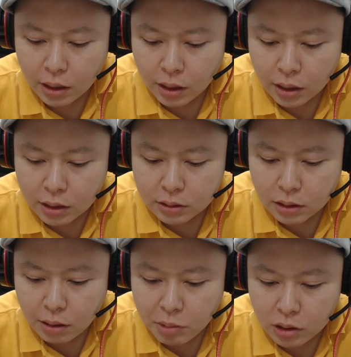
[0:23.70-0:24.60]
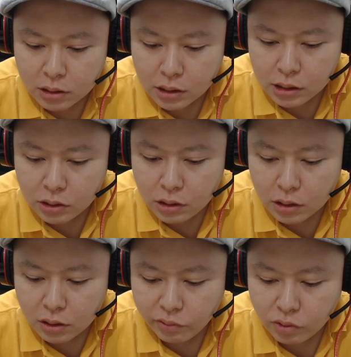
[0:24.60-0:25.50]
And about the
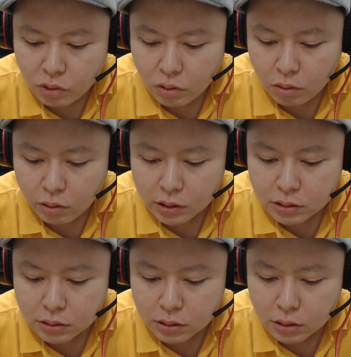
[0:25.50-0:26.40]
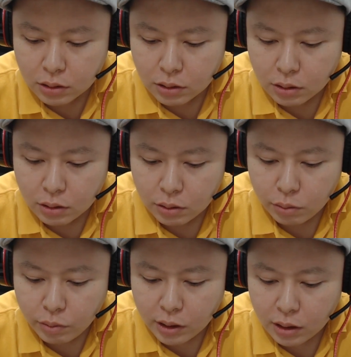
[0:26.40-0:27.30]
unit of choice,
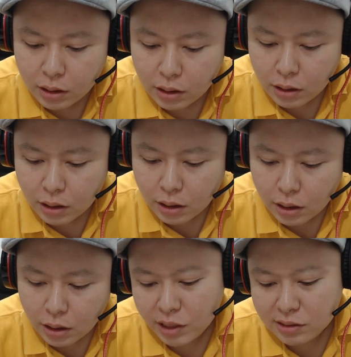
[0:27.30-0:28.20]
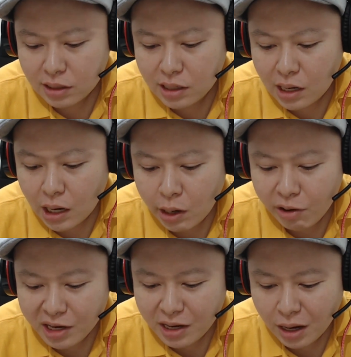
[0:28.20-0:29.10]
well, basically
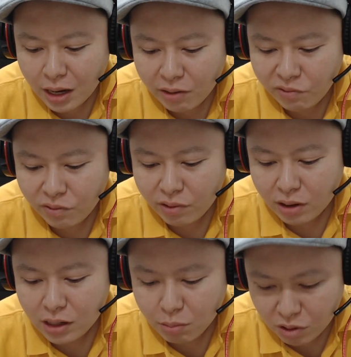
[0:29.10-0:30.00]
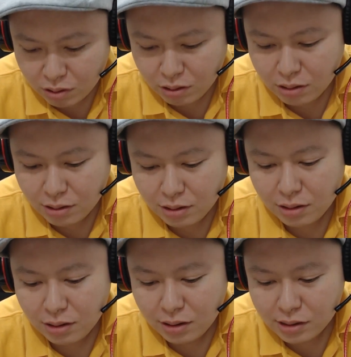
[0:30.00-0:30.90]
I already have them all.
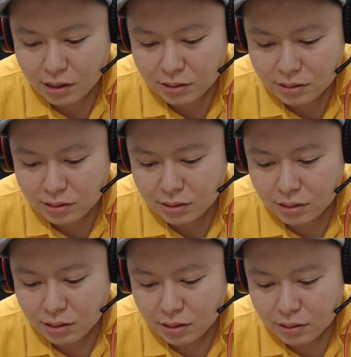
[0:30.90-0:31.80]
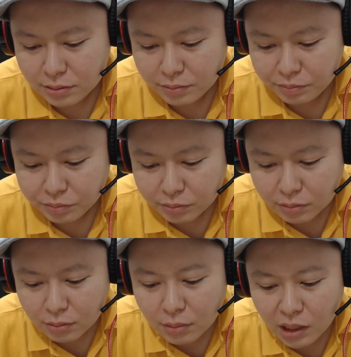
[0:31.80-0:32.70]
Yes,
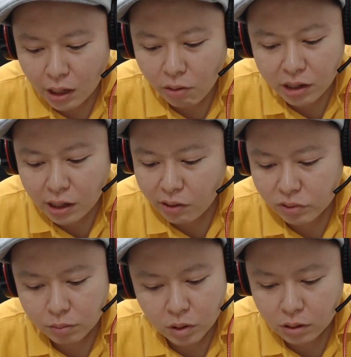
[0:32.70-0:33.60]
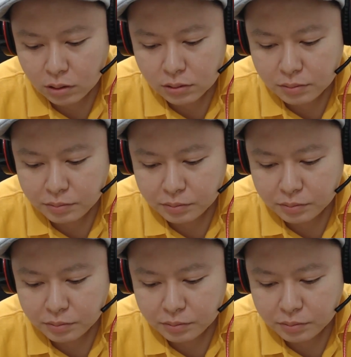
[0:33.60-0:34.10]
I already have them all.